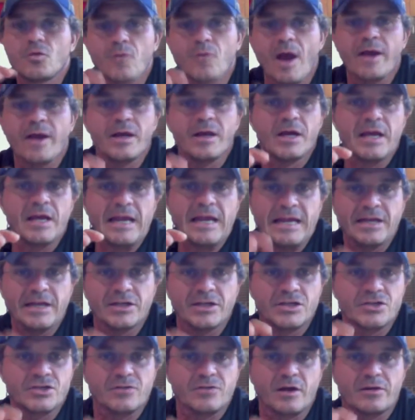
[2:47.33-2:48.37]
greater
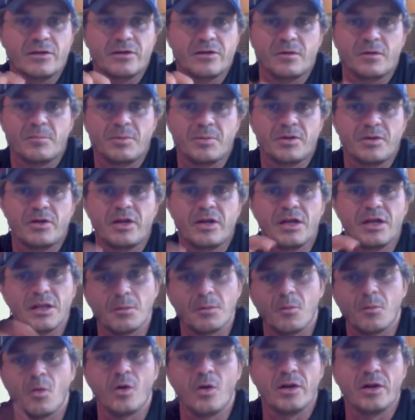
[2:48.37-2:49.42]
inner strength and ability
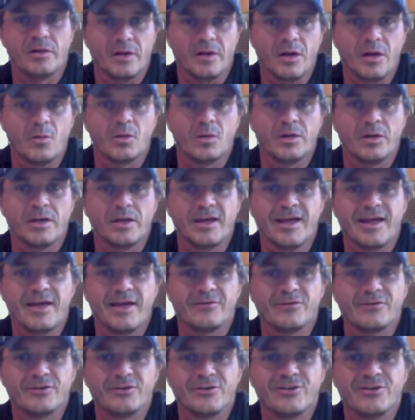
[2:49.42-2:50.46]
in the morning than I will in
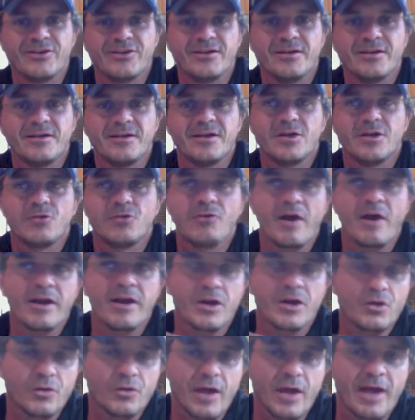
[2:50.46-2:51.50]
the afternoon.
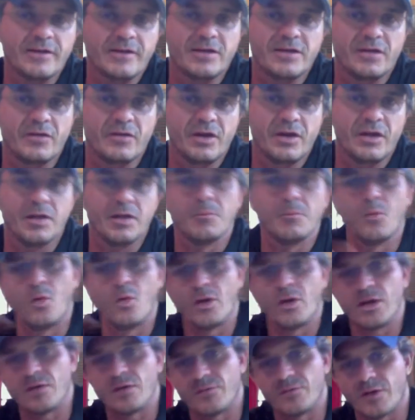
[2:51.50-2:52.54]
Greater creativity in the
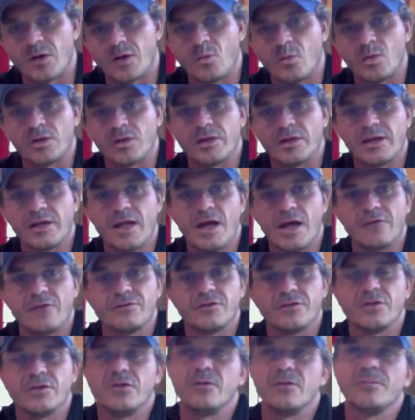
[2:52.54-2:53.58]
morning than I will in the
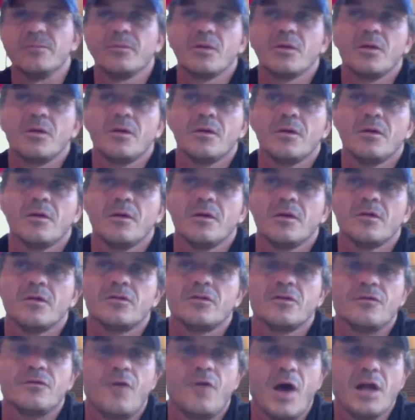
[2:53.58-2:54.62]
afternoon.
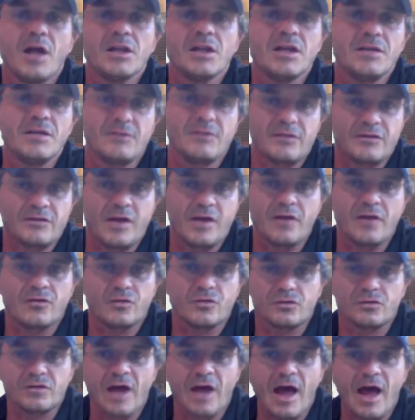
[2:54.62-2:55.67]
So if I leave
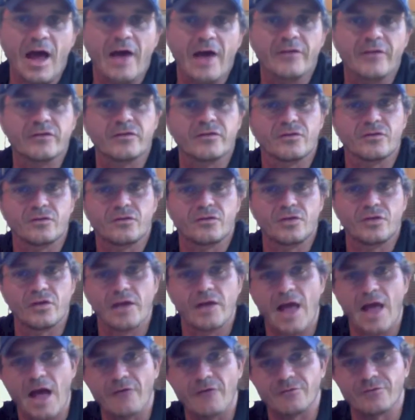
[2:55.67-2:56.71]
essential tasks
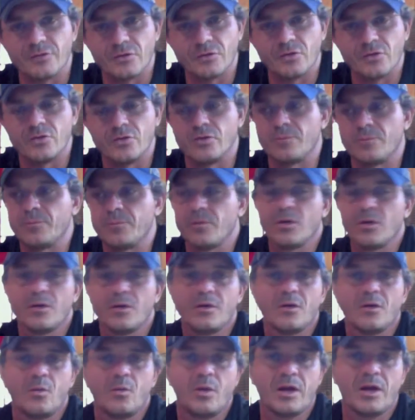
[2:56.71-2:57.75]
to the afternoon,
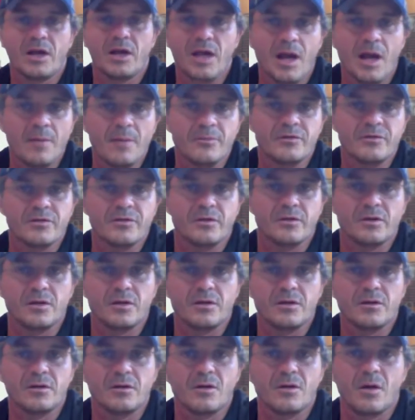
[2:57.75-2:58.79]
when it comes to
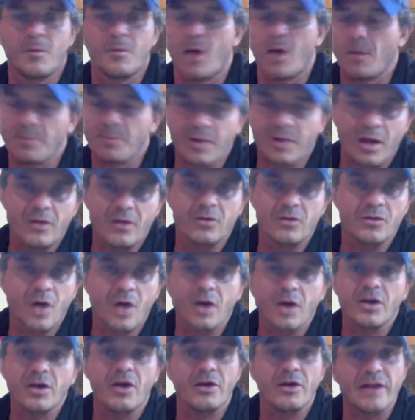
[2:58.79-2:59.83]
that, I'm
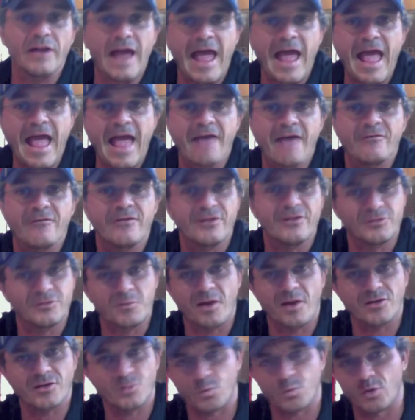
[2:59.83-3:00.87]
not going to have
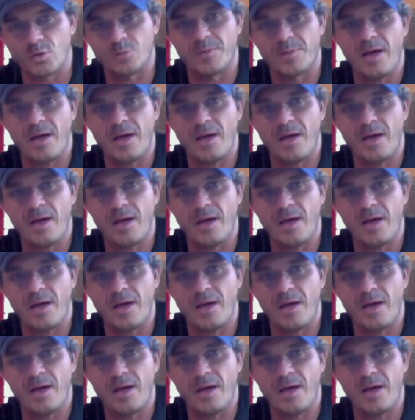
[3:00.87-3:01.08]
as much